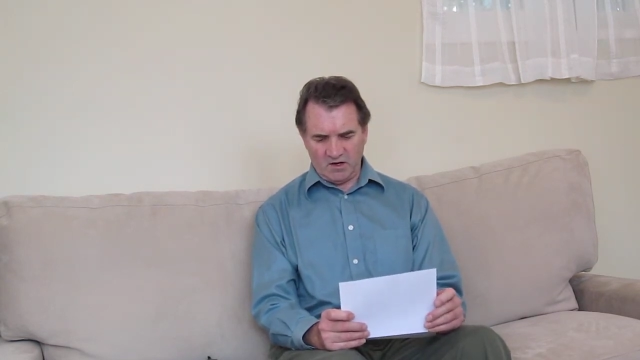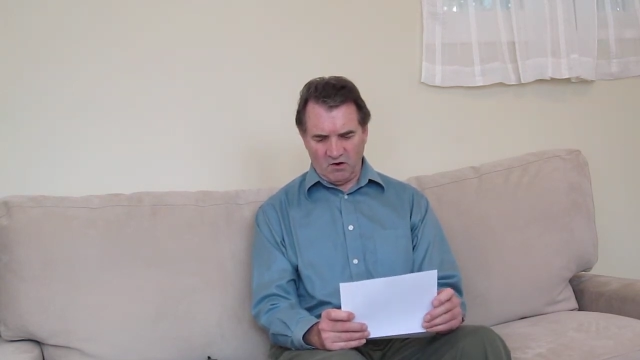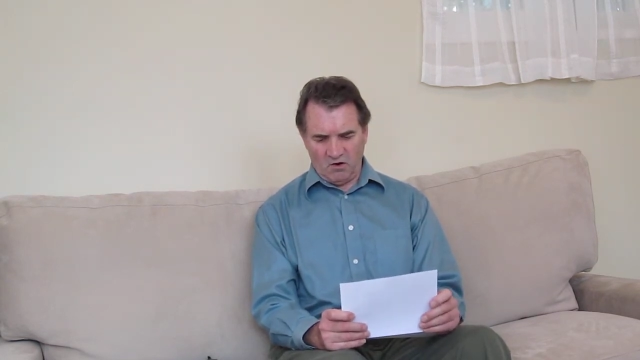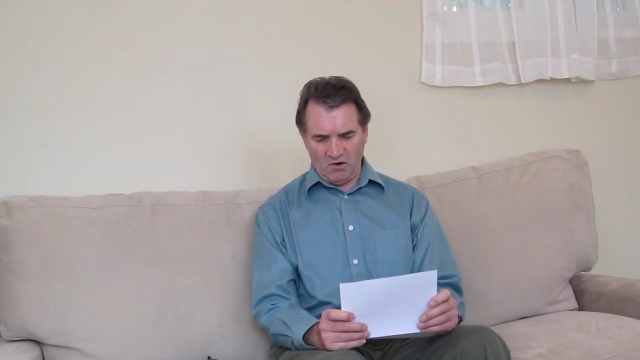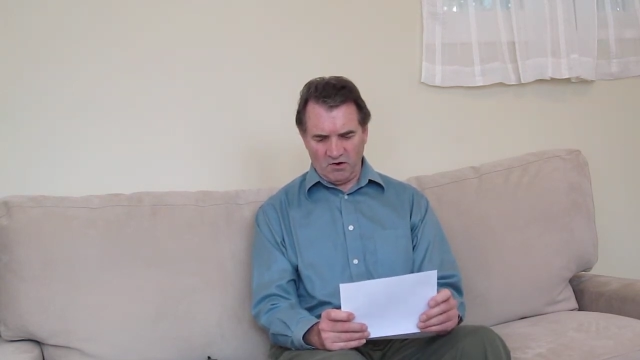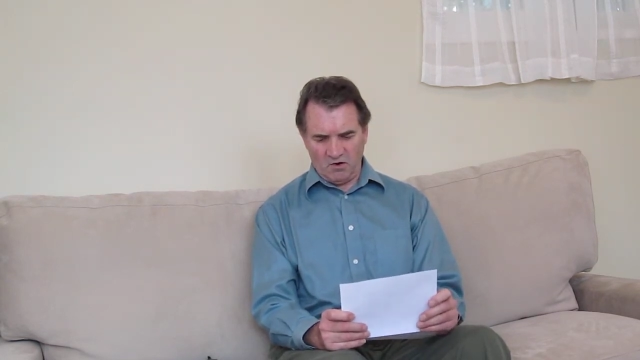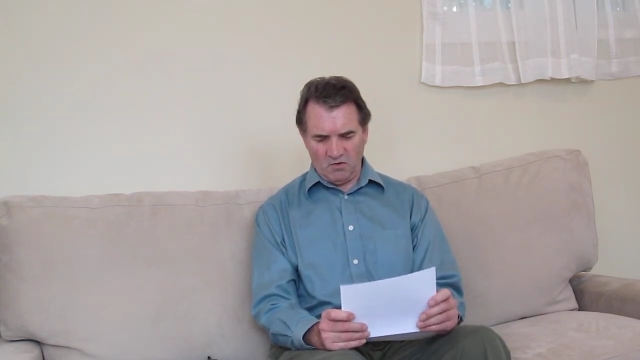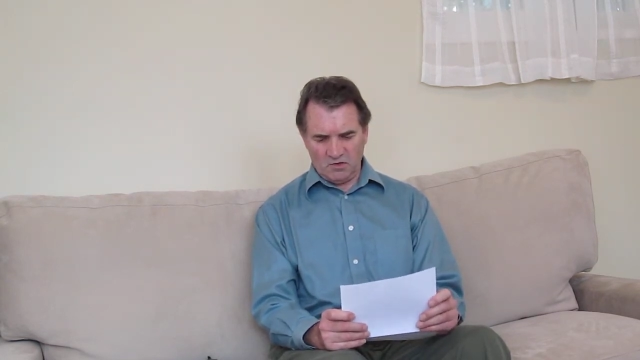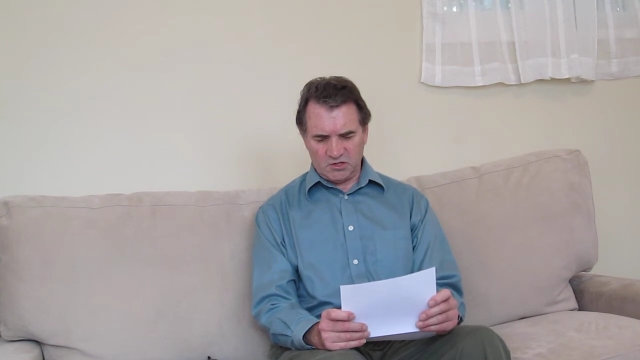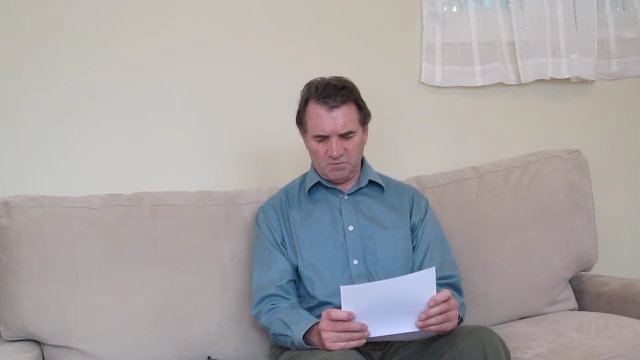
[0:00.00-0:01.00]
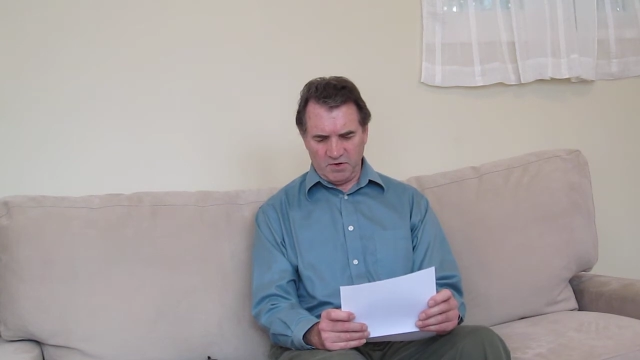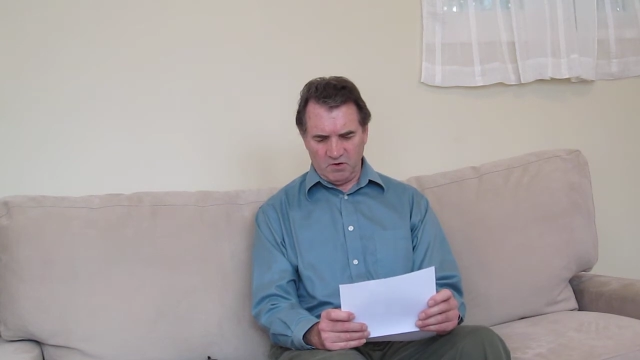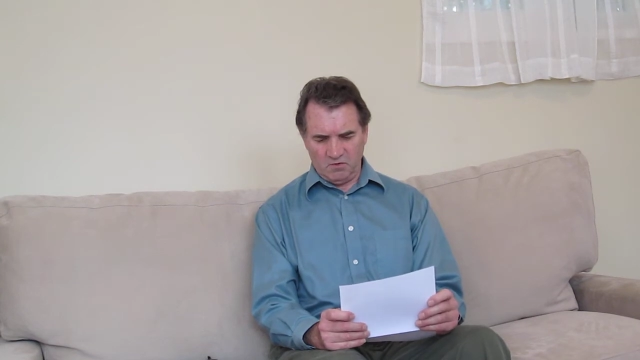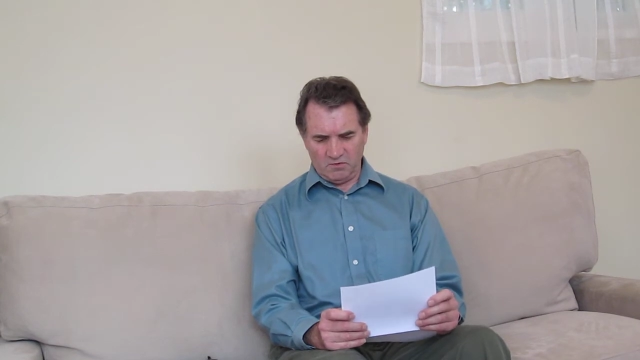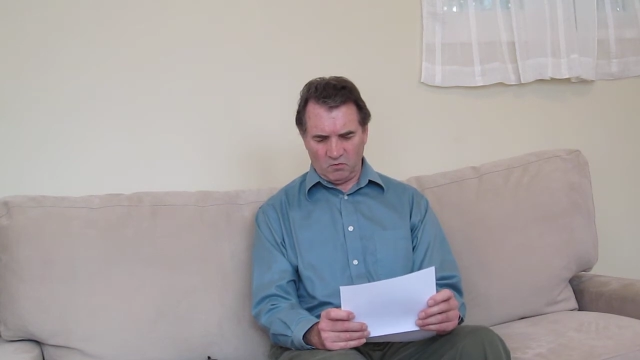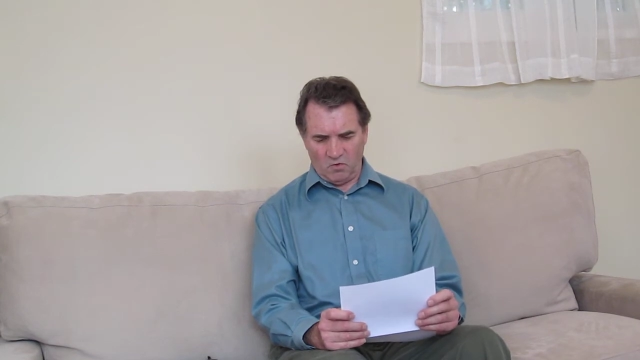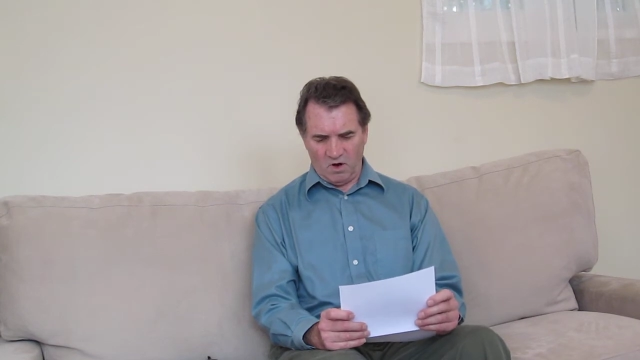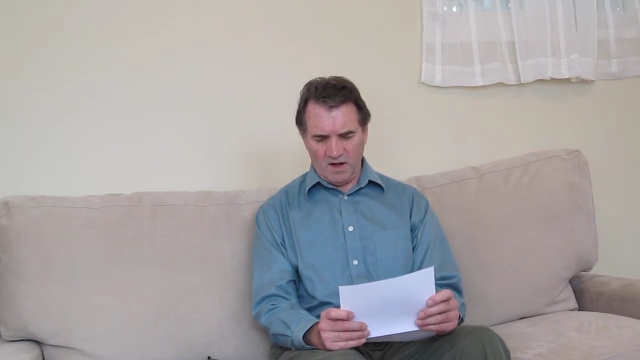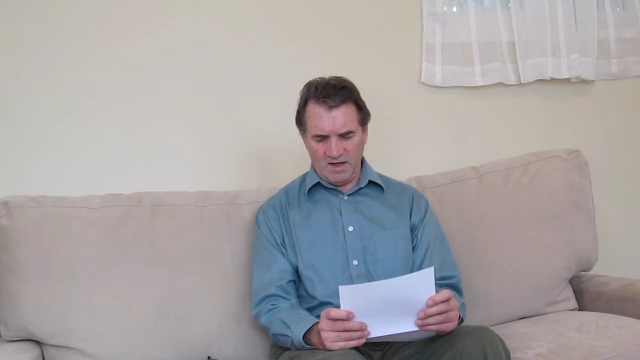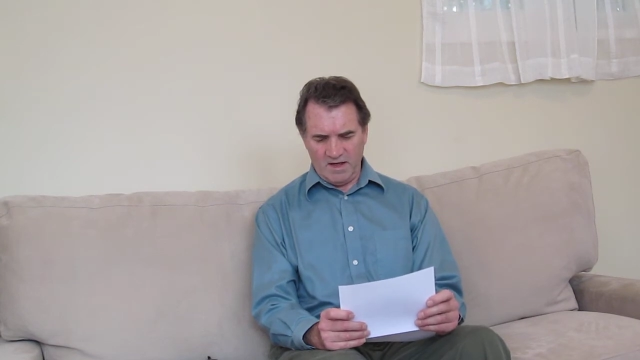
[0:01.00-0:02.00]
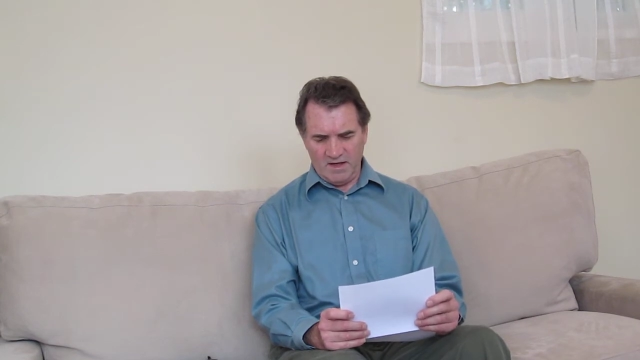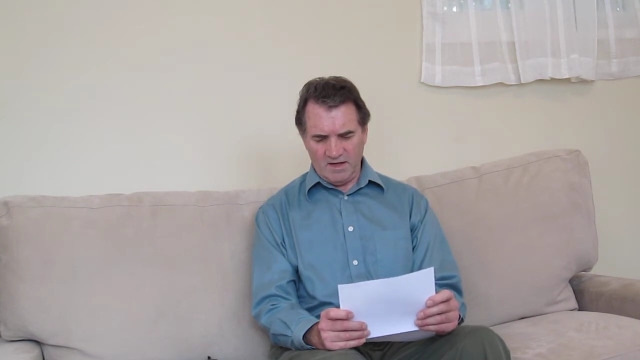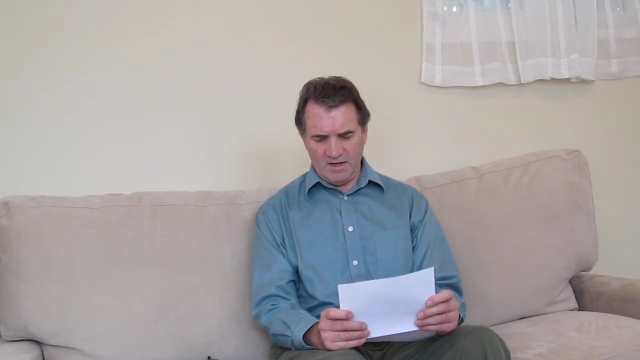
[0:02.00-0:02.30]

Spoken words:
Argo. It's spelled Y-A-N-D-E-K-A-R-G-O.